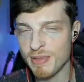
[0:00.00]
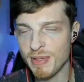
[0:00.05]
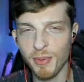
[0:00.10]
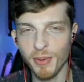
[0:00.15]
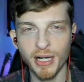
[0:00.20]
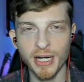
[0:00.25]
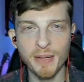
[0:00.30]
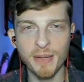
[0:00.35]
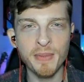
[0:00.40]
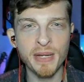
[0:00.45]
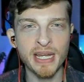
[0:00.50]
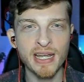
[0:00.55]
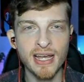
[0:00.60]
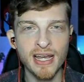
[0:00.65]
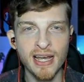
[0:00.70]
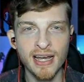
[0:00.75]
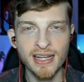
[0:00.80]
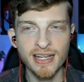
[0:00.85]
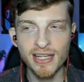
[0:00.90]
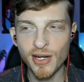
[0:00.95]
People are going to be,
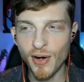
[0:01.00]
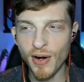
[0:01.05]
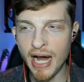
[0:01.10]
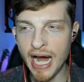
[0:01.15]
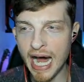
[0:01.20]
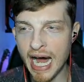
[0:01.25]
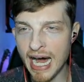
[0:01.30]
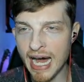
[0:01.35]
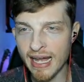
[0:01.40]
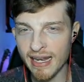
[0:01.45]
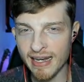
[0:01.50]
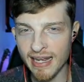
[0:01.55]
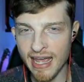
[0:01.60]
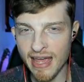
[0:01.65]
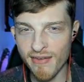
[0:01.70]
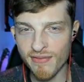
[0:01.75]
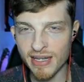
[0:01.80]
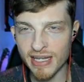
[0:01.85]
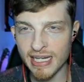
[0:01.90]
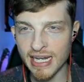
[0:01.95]
hot and
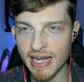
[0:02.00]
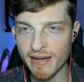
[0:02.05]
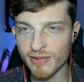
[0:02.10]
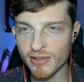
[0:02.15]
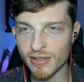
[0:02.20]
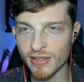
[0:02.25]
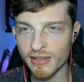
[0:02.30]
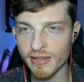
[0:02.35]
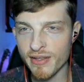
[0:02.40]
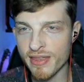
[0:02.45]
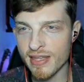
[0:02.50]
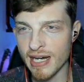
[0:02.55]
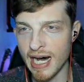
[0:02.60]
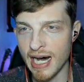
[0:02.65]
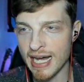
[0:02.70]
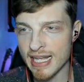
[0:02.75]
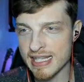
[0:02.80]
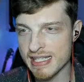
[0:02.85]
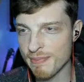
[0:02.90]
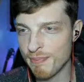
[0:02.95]
heavy and have their
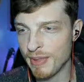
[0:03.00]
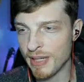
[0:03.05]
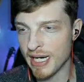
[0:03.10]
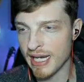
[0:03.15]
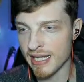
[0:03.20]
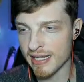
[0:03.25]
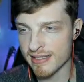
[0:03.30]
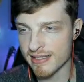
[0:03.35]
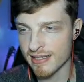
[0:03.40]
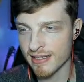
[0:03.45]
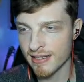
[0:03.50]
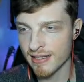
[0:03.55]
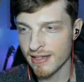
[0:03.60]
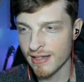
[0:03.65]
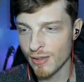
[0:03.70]
thoughts, but